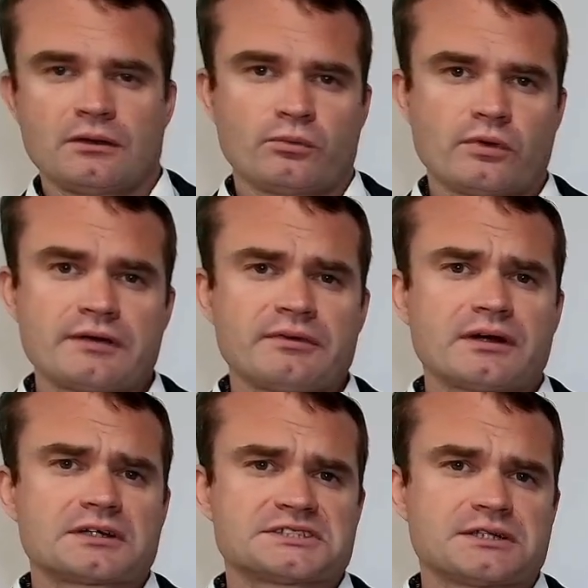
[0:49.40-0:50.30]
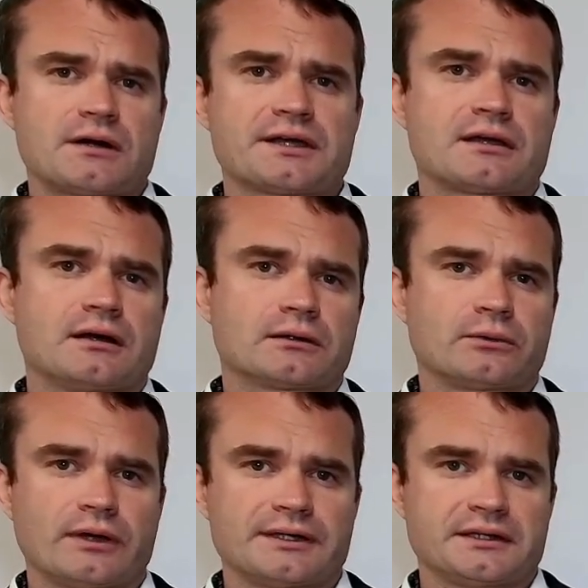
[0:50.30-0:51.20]
When we are starting
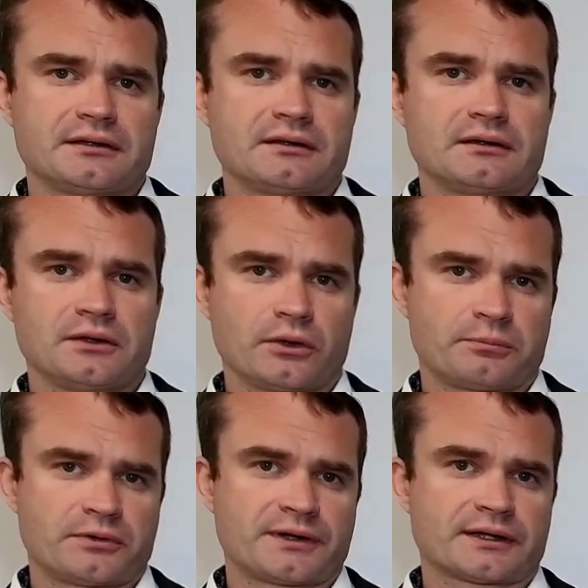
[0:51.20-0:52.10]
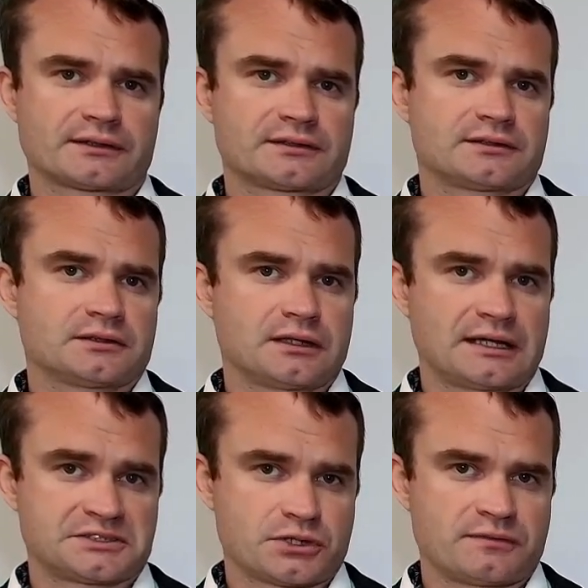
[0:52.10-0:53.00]
calculating your product and
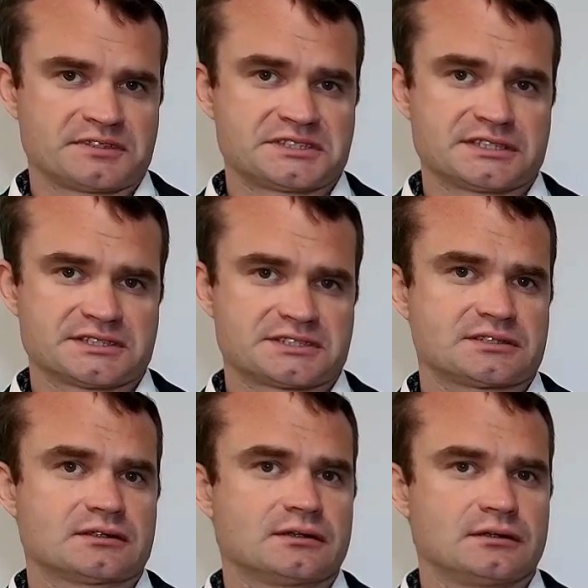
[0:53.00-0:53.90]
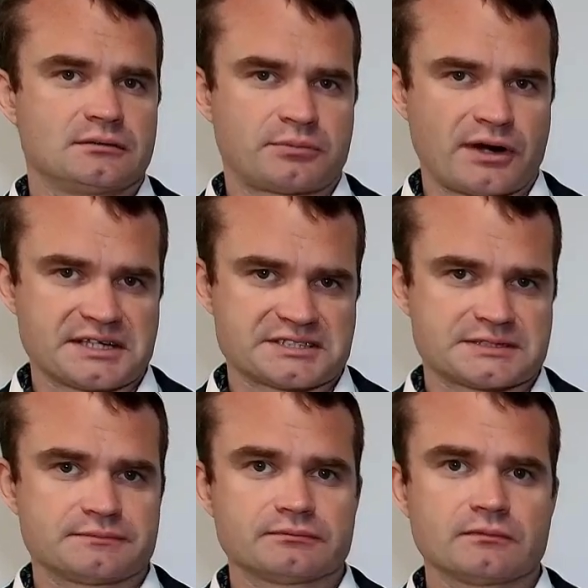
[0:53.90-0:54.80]
services price,
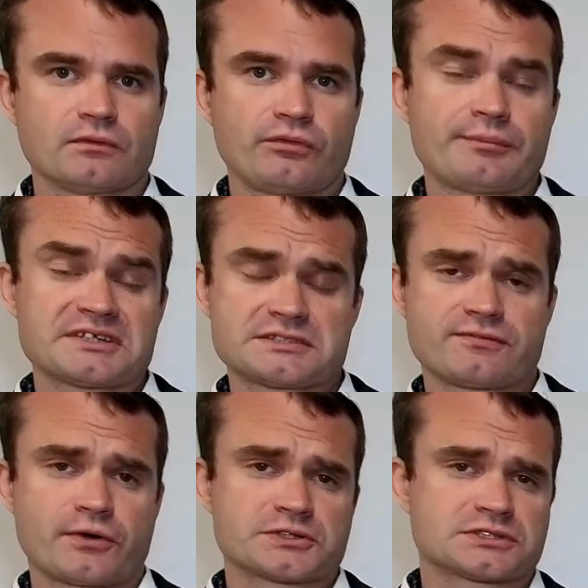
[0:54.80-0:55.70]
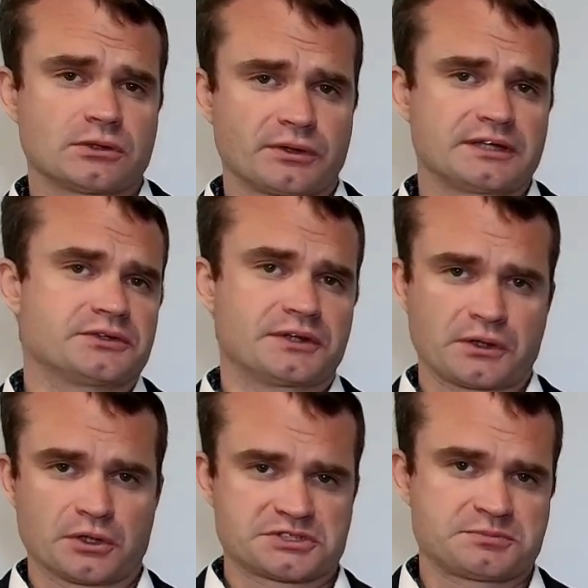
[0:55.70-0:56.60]
we must first look into the
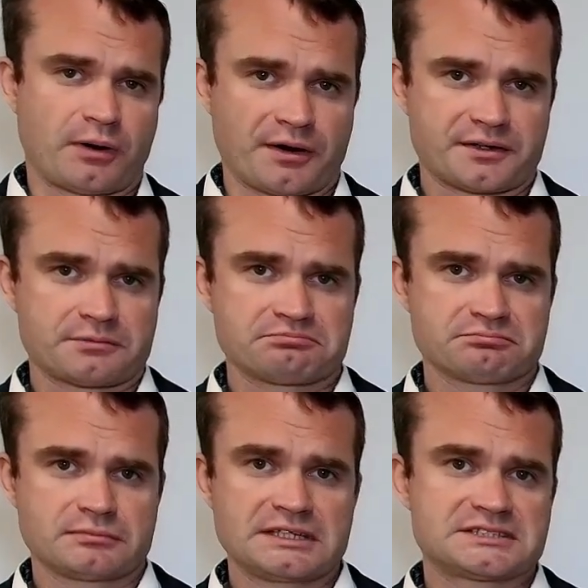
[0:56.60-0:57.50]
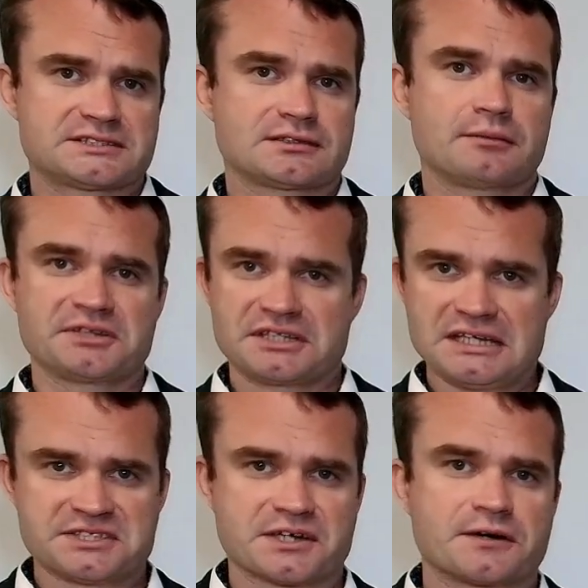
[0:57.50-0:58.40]
cost part. It's a bit
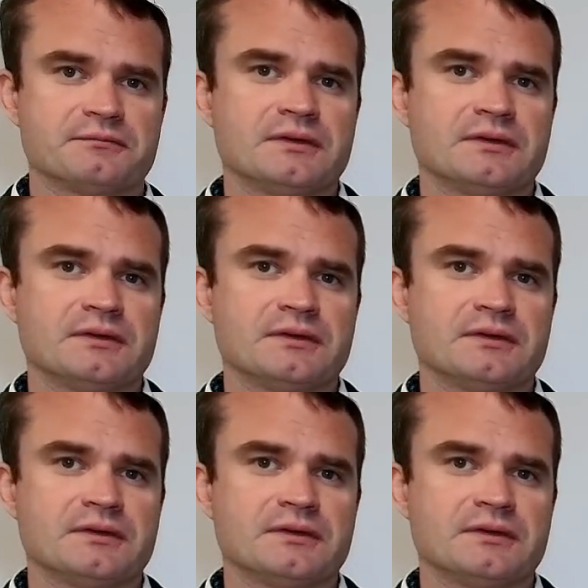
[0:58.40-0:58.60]
easier.